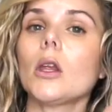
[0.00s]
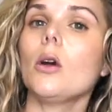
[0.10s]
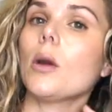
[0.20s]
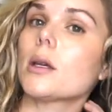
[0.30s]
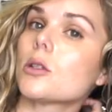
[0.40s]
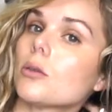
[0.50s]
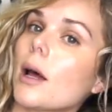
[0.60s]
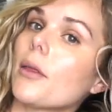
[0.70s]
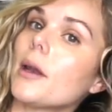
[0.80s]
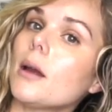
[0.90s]
Okay, so
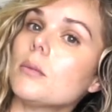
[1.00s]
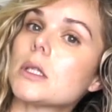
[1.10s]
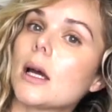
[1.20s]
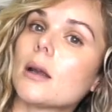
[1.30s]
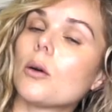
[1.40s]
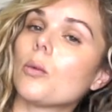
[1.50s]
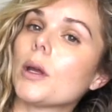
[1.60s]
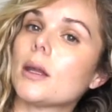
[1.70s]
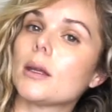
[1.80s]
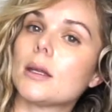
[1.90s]
now that I'm done
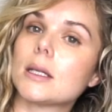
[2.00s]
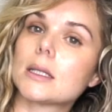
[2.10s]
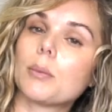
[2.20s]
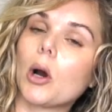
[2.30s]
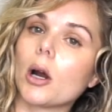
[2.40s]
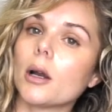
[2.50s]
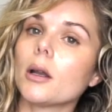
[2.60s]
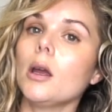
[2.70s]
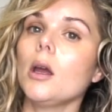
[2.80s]
with this part,